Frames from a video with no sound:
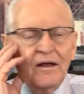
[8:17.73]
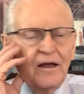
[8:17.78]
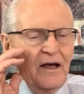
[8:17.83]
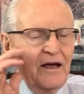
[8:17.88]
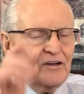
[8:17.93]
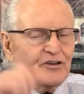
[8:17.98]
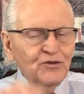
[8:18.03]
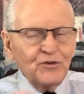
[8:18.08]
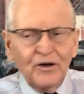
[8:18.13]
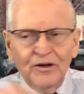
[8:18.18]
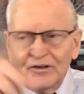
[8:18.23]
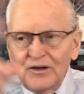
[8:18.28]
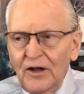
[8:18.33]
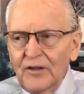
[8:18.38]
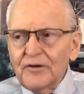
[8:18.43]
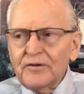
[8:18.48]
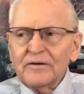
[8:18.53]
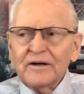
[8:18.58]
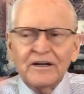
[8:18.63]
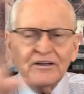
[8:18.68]
And to
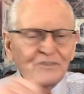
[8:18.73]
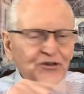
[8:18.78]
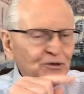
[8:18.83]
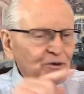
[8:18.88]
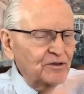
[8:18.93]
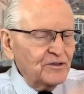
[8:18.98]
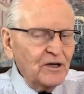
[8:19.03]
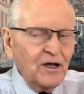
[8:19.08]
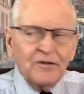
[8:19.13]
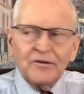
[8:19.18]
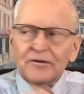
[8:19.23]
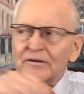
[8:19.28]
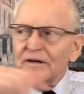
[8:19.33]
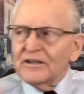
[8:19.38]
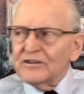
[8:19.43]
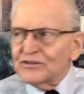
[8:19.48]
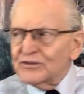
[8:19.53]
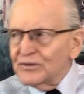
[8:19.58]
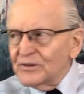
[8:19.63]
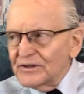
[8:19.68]
another, and to another,
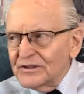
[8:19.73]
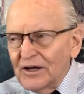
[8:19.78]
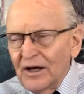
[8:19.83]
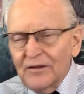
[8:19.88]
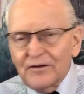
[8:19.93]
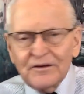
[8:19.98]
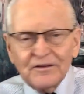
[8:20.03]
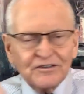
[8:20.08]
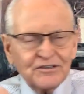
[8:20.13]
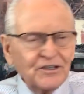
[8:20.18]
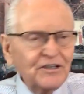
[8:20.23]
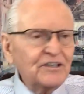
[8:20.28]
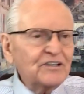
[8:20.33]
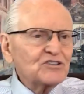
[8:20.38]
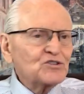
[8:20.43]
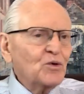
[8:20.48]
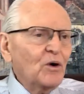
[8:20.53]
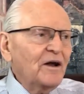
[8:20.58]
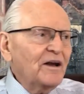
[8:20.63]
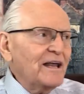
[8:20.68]
and to another, and to
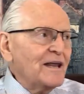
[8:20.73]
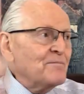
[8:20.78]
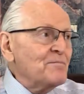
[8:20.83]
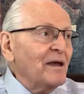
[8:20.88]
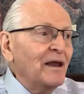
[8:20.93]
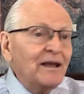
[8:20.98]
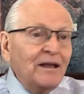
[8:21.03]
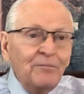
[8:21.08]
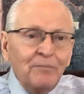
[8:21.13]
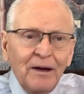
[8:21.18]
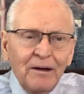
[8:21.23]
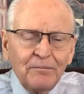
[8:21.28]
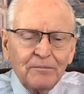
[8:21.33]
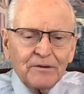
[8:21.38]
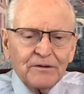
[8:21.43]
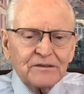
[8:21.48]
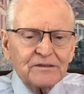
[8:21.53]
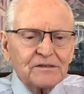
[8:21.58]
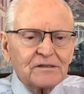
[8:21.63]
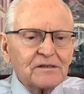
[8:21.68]
each one, and many
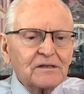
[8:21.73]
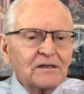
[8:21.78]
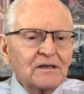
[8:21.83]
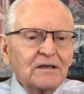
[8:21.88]
members.